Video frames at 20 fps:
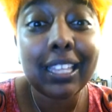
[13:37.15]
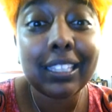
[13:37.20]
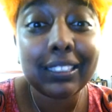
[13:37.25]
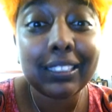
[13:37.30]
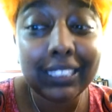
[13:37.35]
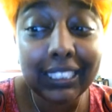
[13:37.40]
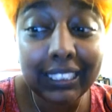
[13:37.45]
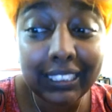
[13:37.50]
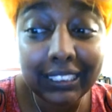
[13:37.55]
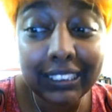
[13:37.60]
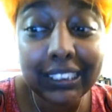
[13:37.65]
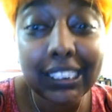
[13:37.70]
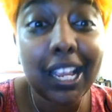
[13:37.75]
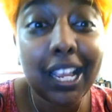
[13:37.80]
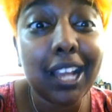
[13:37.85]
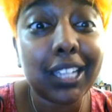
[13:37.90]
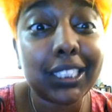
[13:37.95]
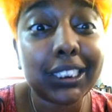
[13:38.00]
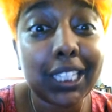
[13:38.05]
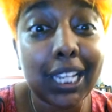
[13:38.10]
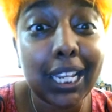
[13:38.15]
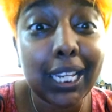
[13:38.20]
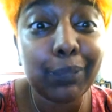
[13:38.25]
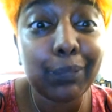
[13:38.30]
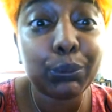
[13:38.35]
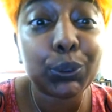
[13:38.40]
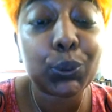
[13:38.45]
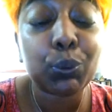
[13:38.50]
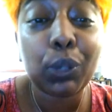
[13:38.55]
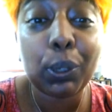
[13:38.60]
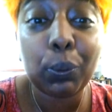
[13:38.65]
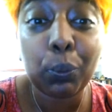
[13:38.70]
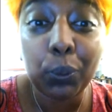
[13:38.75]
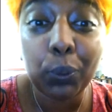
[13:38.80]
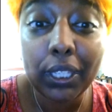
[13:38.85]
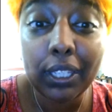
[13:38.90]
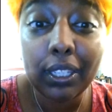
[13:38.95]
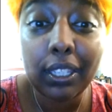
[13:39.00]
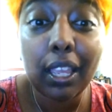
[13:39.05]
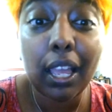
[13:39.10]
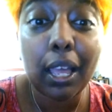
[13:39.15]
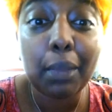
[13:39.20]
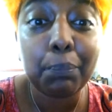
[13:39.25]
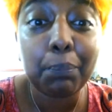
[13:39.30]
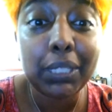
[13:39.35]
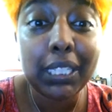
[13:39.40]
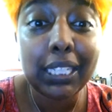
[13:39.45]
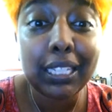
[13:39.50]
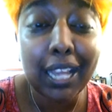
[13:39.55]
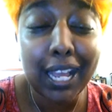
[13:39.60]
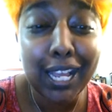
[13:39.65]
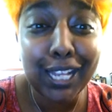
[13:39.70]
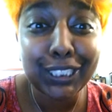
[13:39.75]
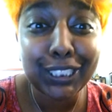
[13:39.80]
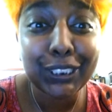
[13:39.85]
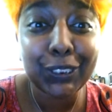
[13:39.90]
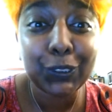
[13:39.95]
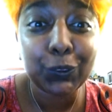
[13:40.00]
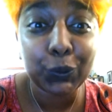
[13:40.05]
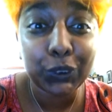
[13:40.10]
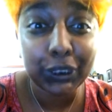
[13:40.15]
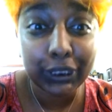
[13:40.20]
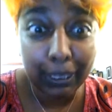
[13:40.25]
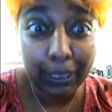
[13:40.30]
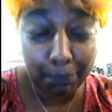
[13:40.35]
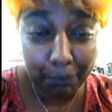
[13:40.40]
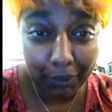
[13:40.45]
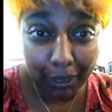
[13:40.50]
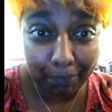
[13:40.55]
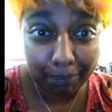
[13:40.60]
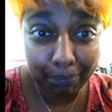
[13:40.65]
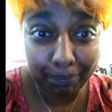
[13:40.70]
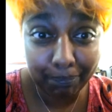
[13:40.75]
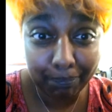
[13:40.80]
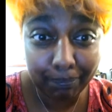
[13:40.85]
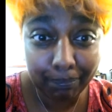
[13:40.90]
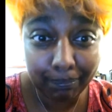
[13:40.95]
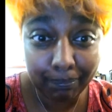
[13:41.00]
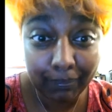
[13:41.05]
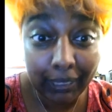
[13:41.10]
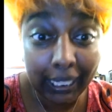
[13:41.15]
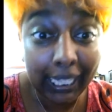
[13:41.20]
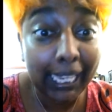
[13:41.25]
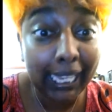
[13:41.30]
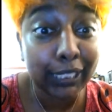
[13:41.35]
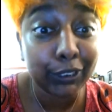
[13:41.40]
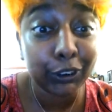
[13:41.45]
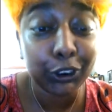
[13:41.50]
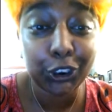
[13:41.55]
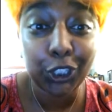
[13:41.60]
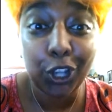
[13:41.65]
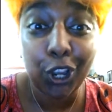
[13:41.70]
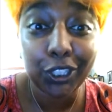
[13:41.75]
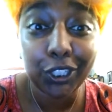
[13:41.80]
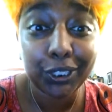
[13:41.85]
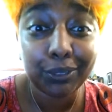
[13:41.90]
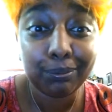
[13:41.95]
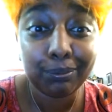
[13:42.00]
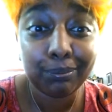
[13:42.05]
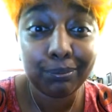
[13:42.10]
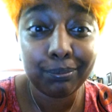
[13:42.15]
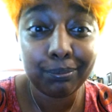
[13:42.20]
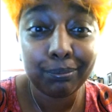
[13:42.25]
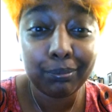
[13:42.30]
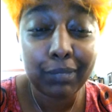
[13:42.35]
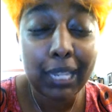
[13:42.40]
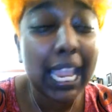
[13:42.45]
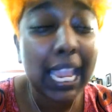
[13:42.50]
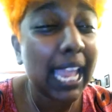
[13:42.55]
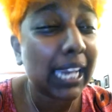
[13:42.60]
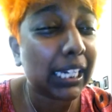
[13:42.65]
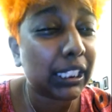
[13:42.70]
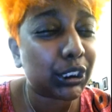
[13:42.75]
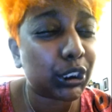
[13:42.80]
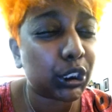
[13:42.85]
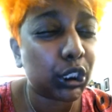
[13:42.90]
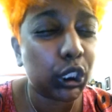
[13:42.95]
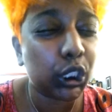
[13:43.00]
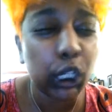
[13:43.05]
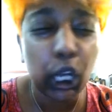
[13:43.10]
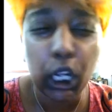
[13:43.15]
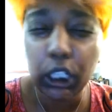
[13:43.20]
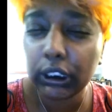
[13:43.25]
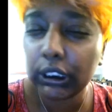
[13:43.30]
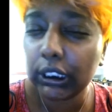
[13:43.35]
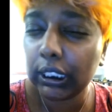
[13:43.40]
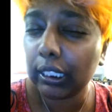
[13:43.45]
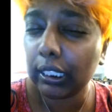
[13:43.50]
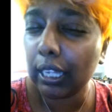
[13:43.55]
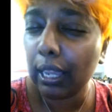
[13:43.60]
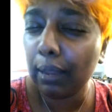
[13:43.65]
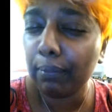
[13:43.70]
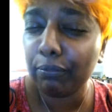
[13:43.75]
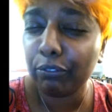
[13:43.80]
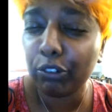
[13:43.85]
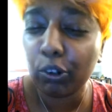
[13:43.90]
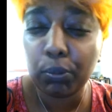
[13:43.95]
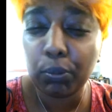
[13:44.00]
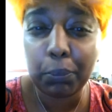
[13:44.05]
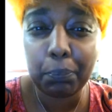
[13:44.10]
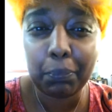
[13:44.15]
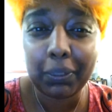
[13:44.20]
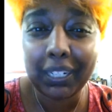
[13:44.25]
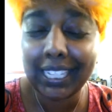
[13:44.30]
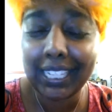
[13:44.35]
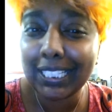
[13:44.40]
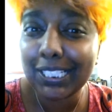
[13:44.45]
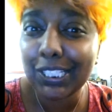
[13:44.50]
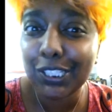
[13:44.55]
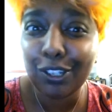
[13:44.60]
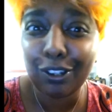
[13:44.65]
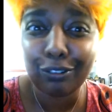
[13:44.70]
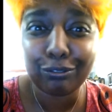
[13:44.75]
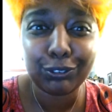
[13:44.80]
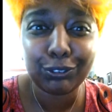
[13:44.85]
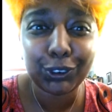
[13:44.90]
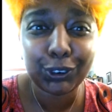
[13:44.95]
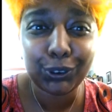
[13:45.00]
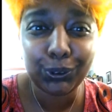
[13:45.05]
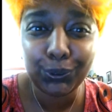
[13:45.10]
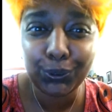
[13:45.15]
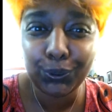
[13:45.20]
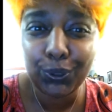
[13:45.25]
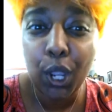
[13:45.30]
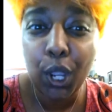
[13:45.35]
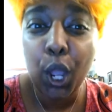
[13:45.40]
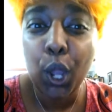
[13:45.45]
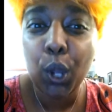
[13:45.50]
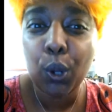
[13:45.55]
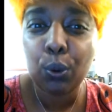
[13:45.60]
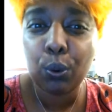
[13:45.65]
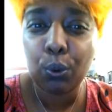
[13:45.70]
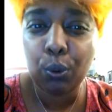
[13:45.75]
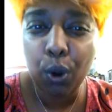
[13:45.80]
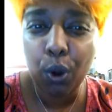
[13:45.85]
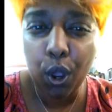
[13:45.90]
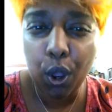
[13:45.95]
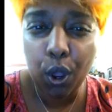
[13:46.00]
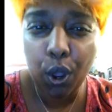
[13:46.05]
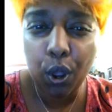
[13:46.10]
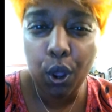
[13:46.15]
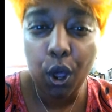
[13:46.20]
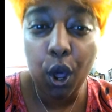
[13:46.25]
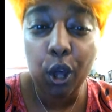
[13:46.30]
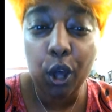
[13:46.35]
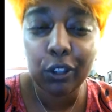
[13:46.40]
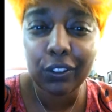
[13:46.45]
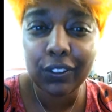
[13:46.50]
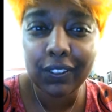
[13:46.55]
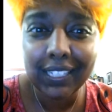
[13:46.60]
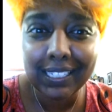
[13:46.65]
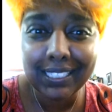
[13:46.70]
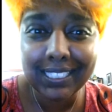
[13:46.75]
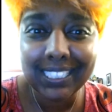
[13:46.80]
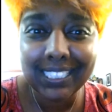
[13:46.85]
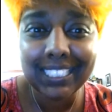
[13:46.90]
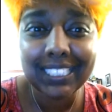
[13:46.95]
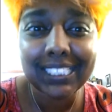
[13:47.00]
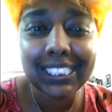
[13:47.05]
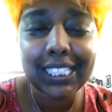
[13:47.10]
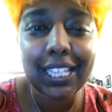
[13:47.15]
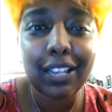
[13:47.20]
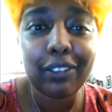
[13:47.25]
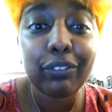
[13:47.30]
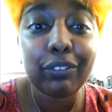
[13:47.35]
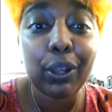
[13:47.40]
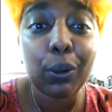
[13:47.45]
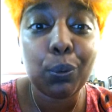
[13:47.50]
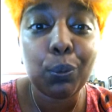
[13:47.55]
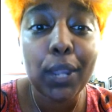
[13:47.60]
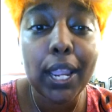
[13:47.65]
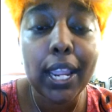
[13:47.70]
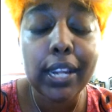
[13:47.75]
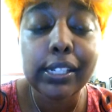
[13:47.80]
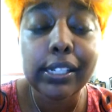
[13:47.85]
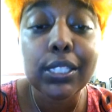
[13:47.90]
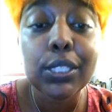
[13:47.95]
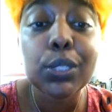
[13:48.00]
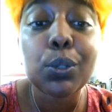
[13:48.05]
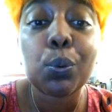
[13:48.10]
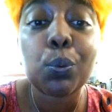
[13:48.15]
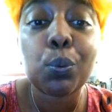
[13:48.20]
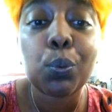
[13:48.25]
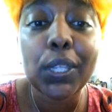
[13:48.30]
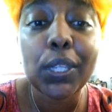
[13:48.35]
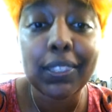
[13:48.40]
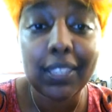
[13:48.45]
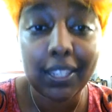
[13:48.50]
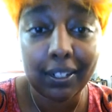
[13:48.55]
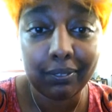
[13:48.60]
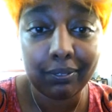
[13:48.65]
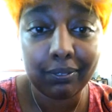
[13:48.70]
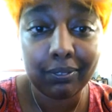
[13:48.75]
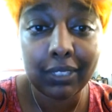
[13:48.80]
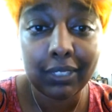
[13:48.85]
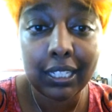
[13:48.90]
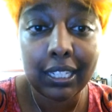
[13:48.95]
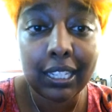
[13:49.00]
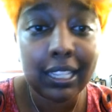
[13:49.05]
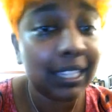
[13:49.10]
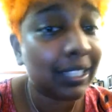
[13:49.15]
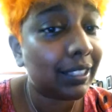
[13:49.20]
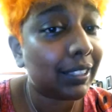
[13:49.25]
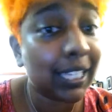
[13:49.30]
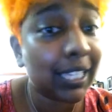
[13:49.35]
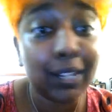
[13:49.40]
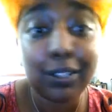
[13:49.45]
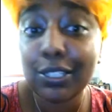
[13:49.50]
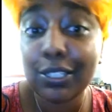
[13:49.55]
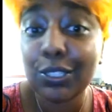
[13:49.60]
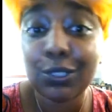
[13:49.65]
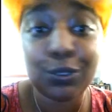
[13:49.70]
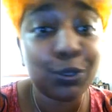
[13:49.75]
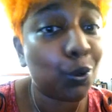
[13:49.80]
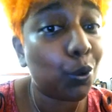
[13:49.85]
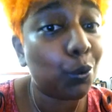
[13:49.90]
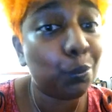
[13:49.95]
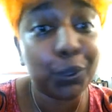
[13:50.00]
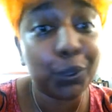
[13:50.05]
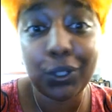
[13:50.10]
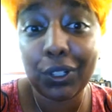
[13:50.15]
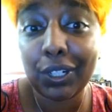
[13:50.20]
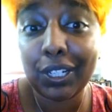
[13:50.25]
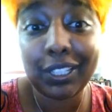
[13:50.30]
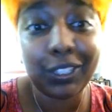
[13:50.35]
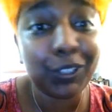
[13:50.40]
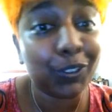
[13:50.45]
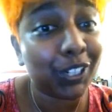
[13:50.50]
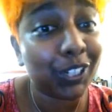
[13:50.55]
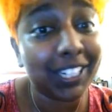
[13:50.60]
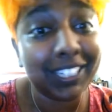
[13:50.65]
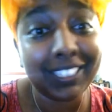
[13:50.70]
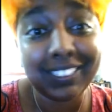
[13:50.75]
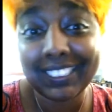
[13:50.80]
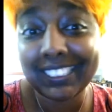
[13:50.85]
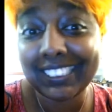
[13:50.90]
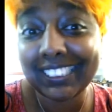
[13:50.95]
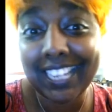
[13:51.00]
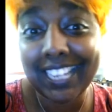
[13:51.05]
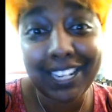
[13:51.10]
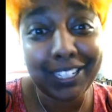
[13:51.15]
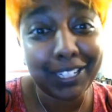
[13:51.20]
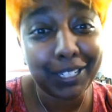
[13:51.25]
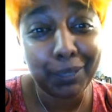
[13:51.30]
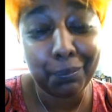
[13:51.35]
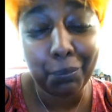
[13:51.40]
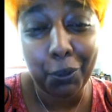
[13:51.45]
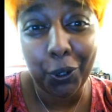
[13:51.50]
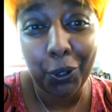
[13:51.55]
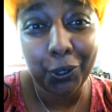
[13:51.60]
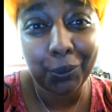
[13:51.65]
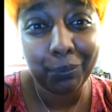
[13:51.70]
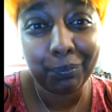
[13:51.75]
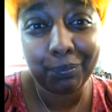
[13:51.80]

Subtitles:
These are times where we are being asked to step up, in short. And it's got to come from a place of true, raw, authentic self-awareness within. There is no burying your head in the sand anymore.